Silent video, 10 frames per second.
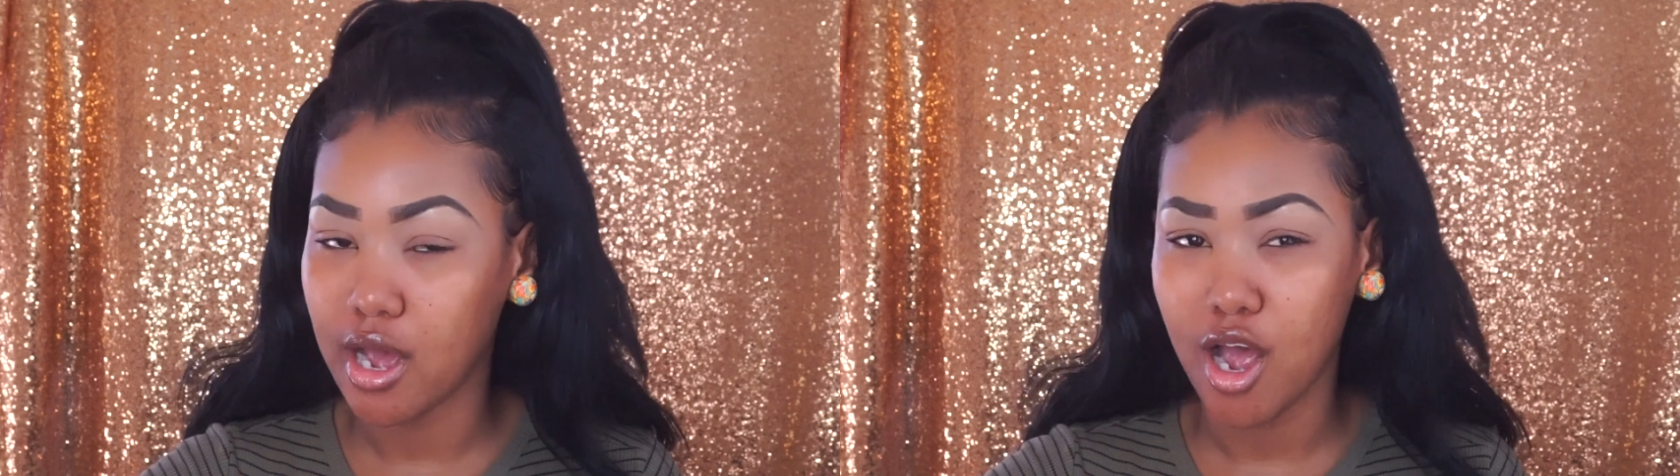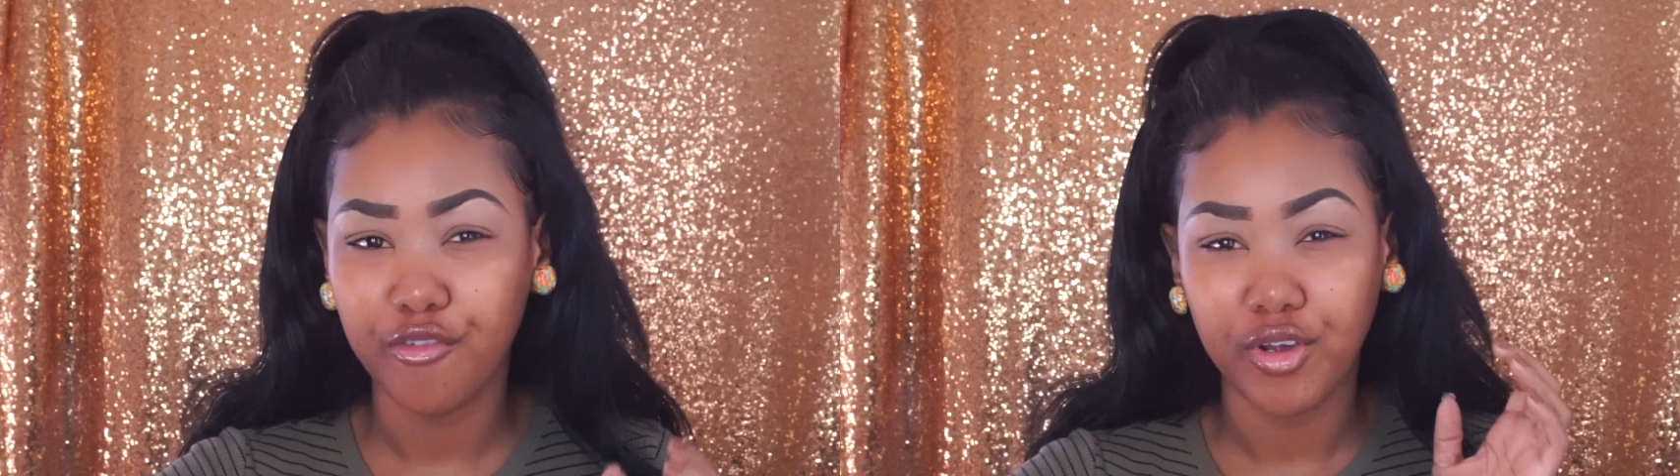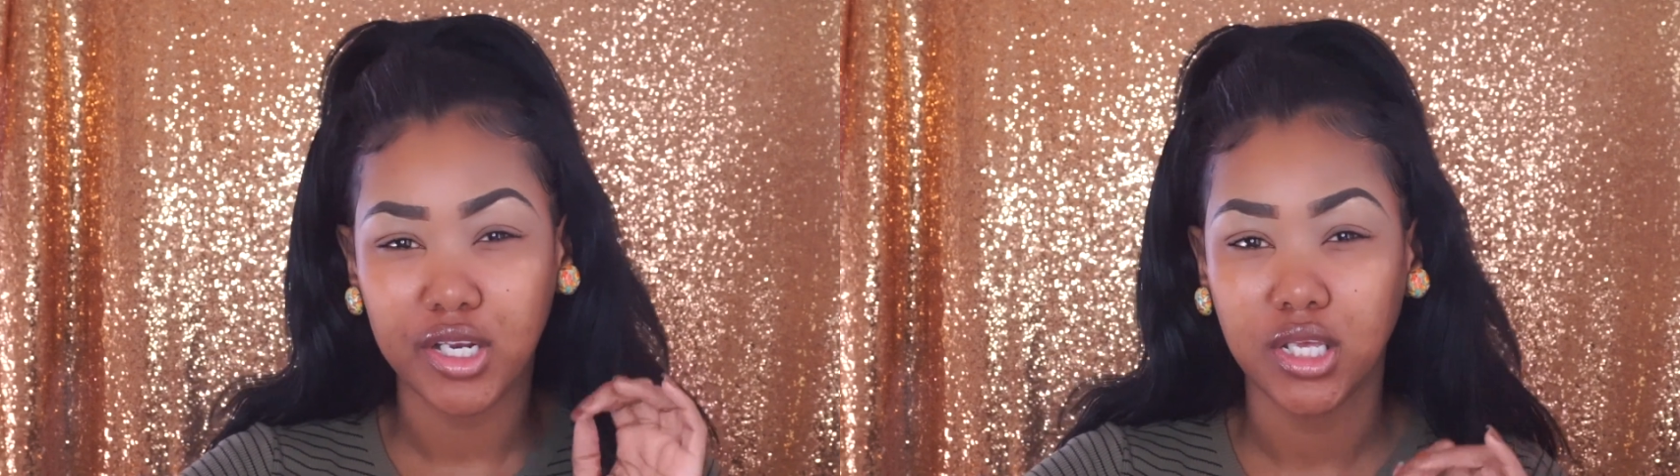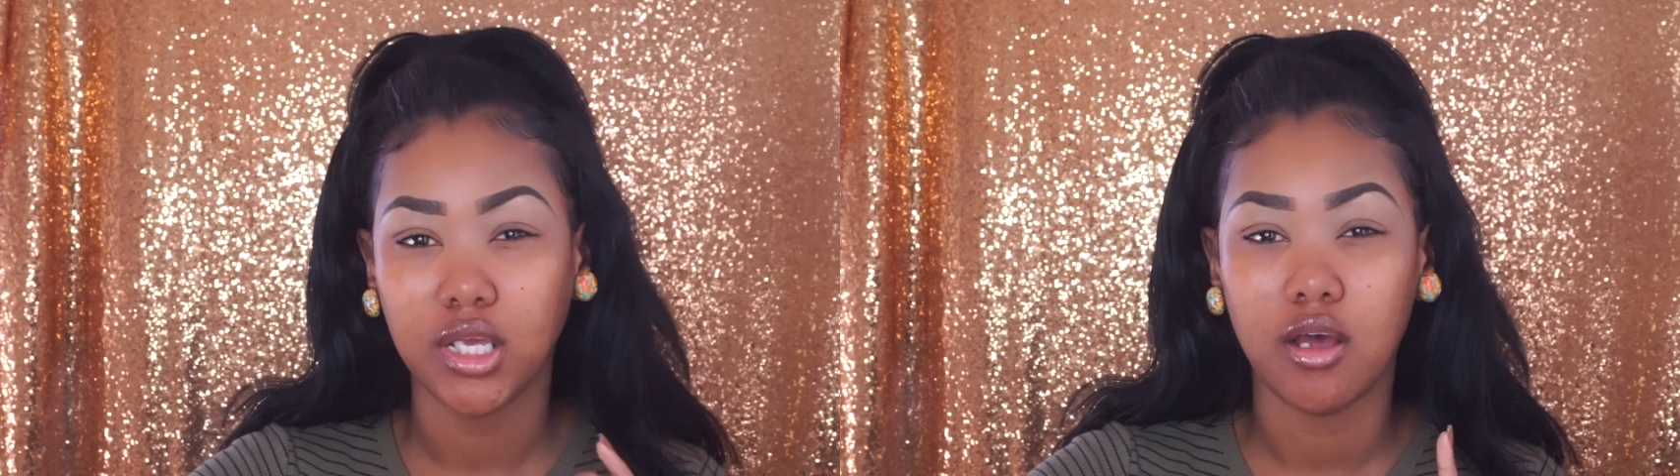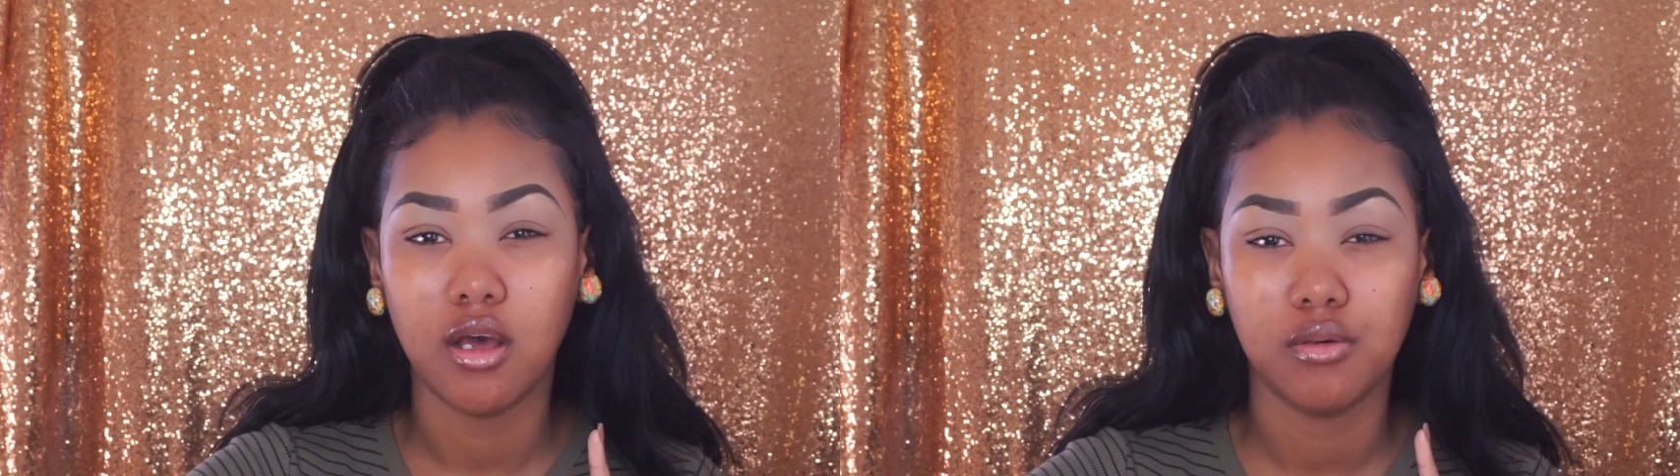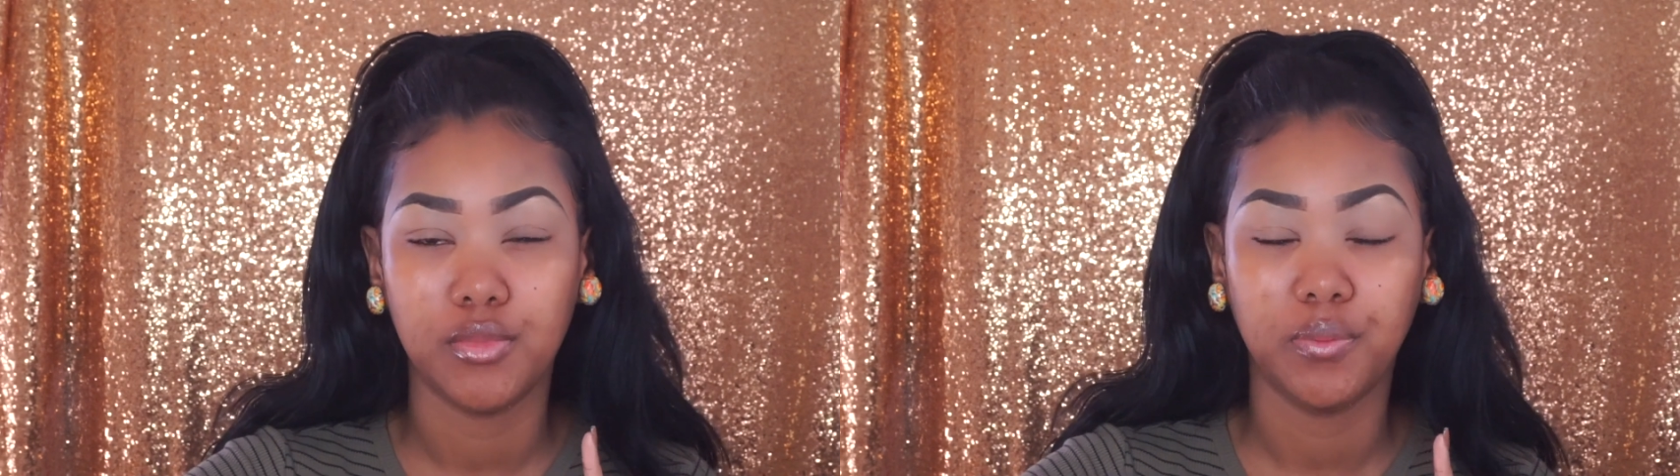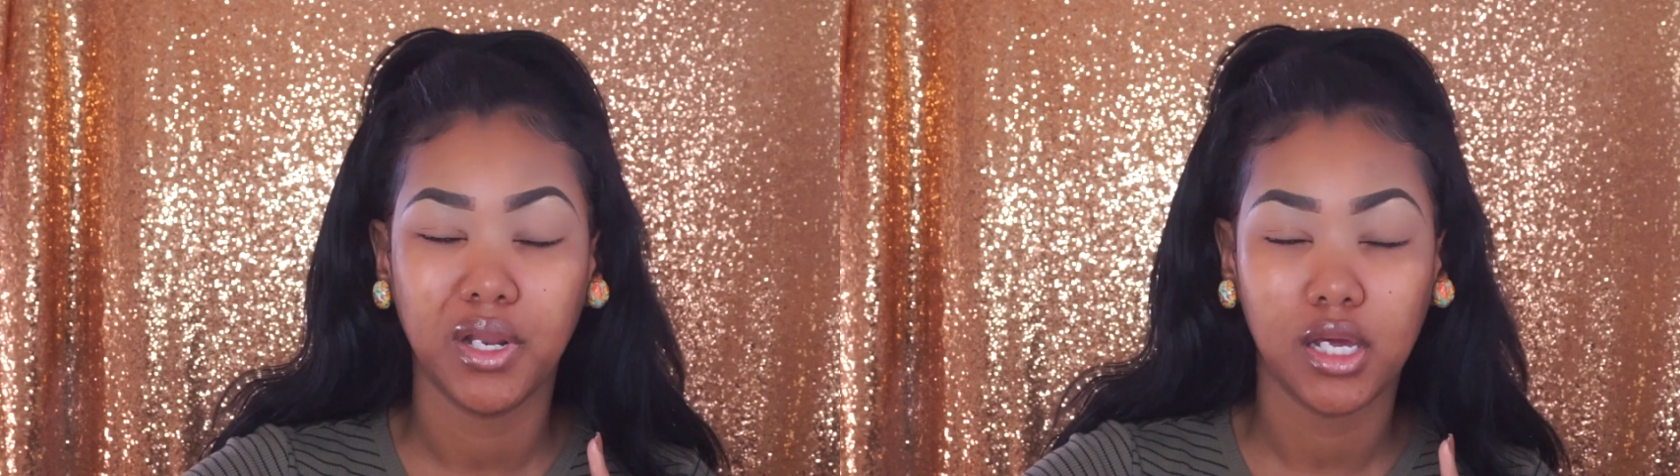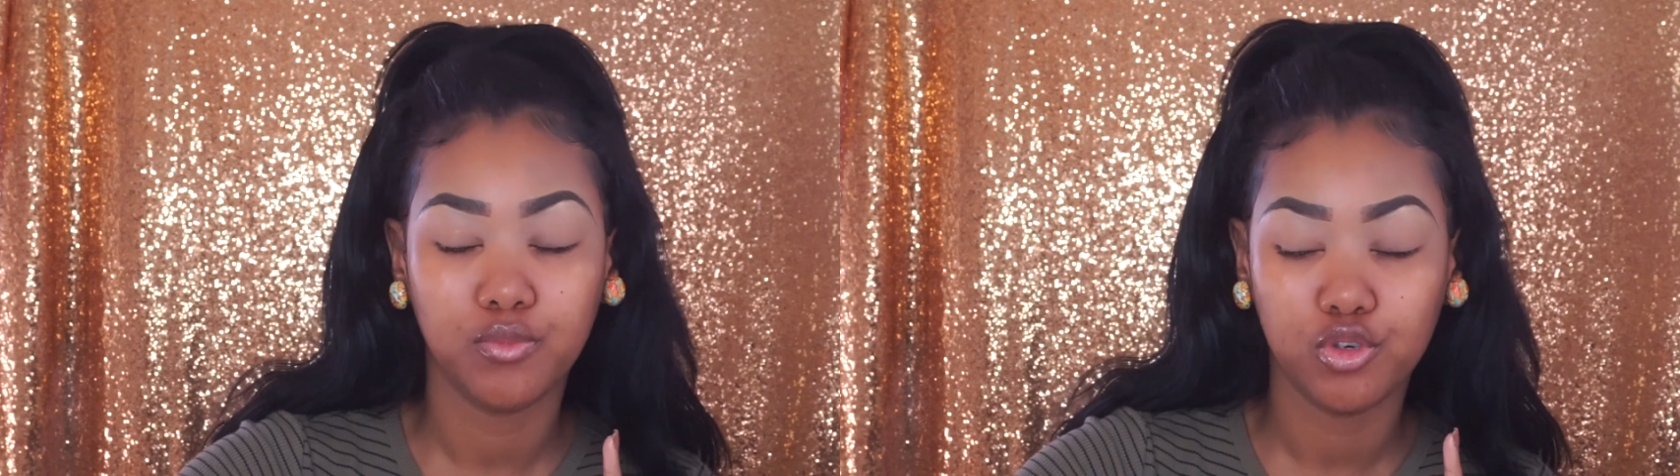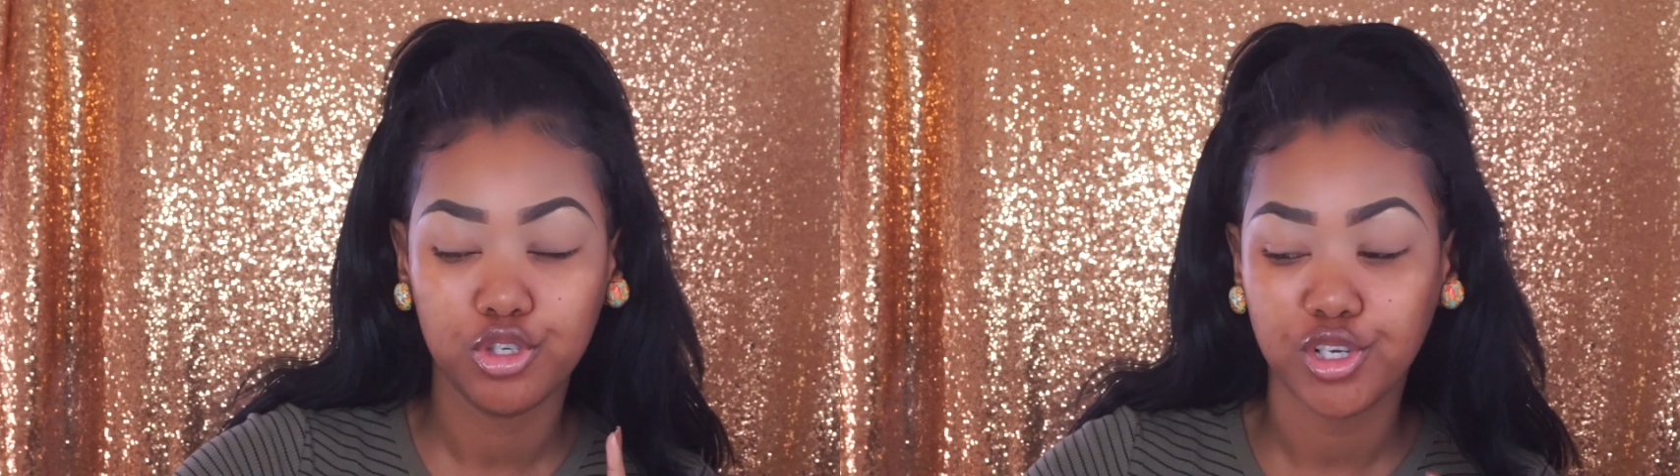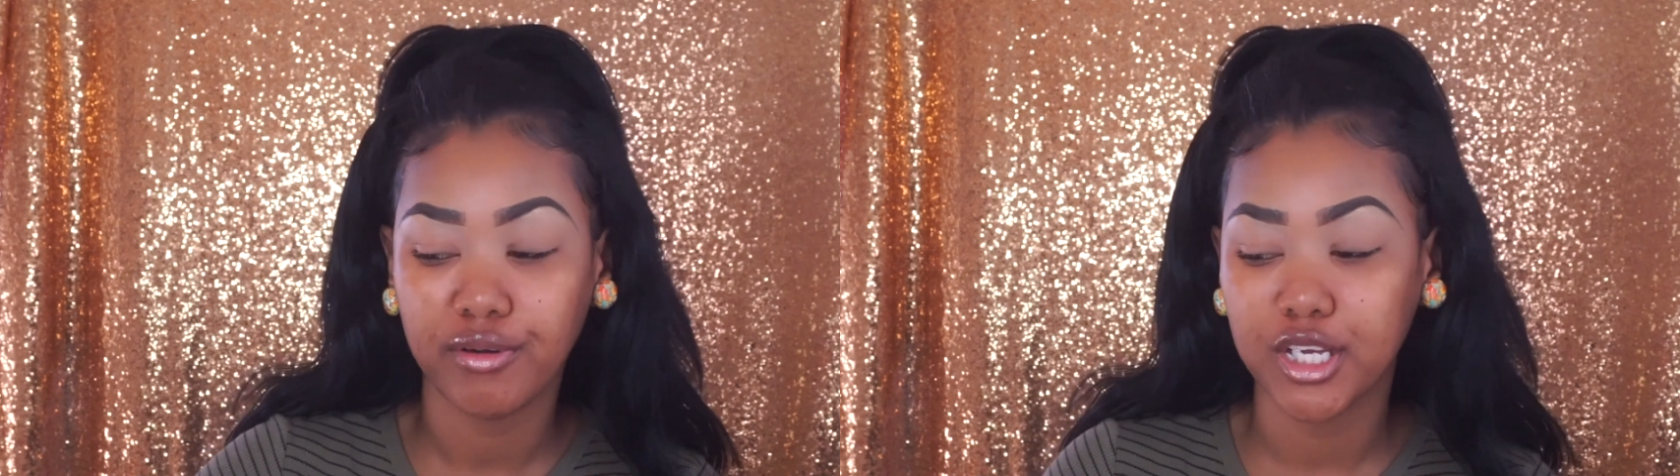I already applied
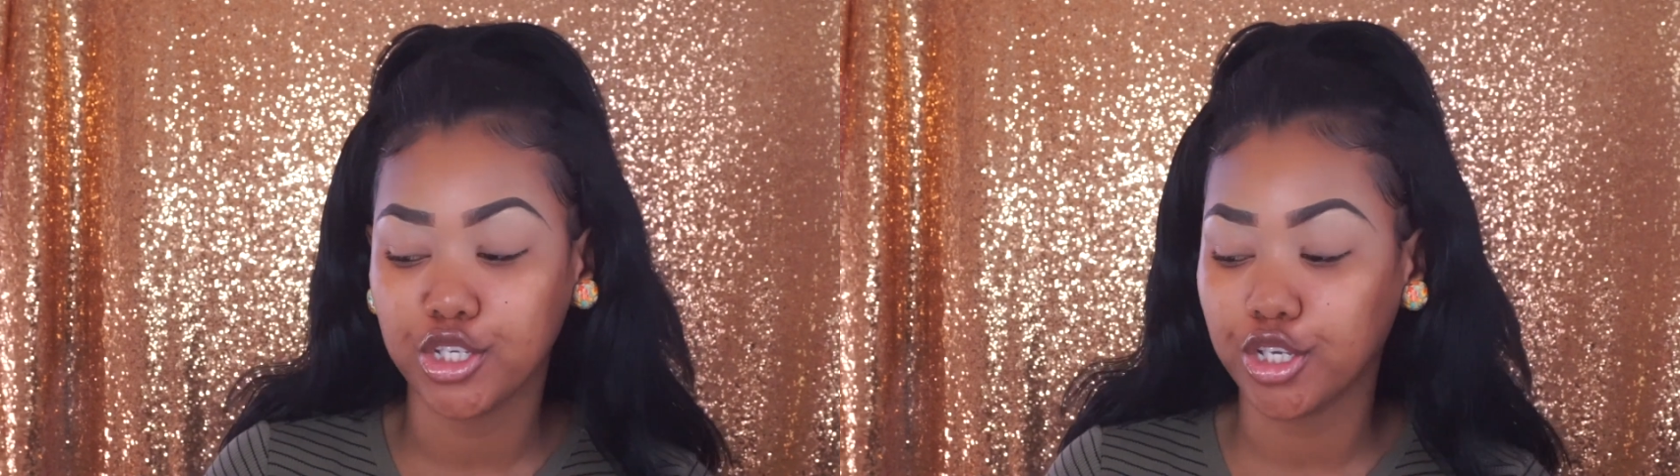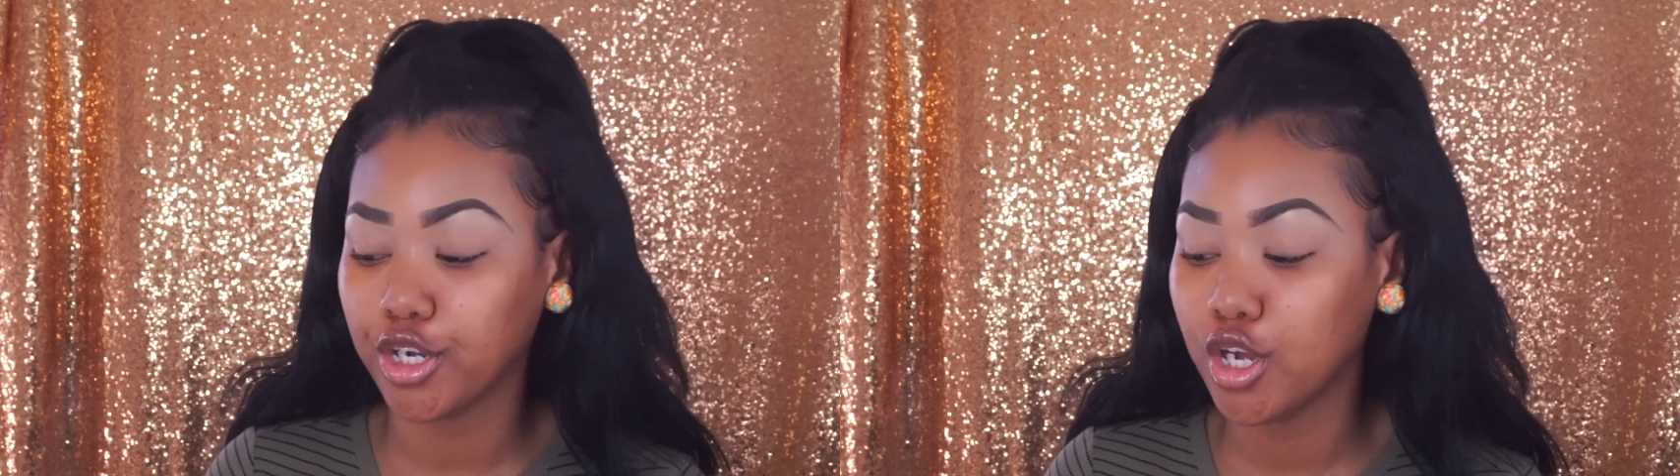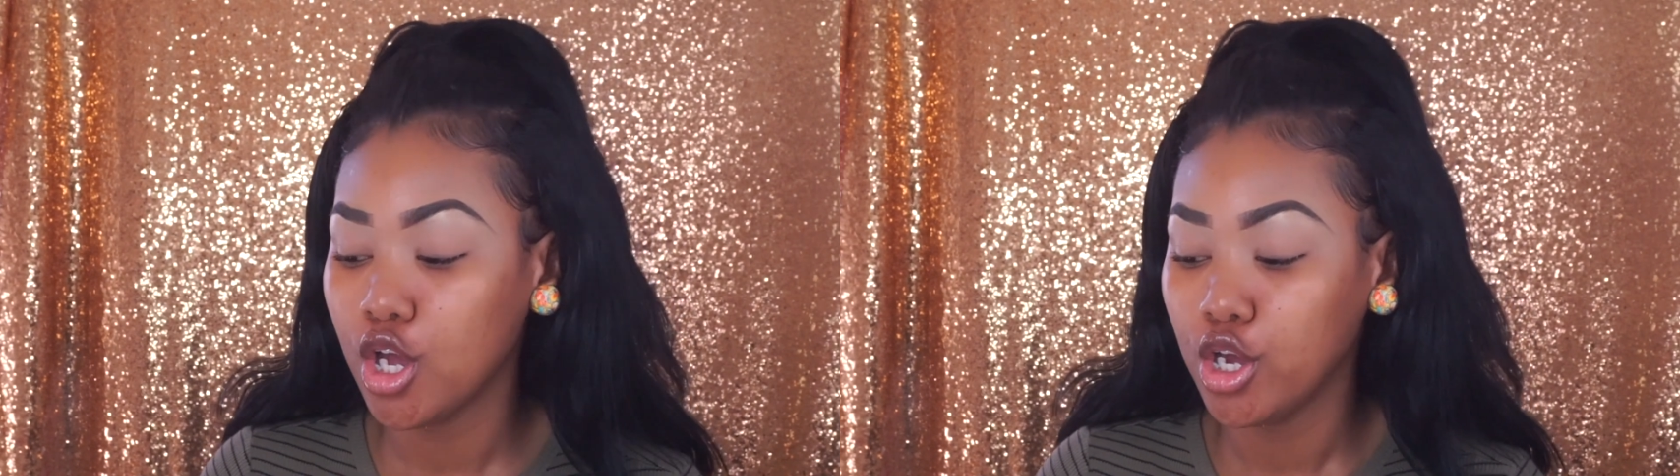moisturizer,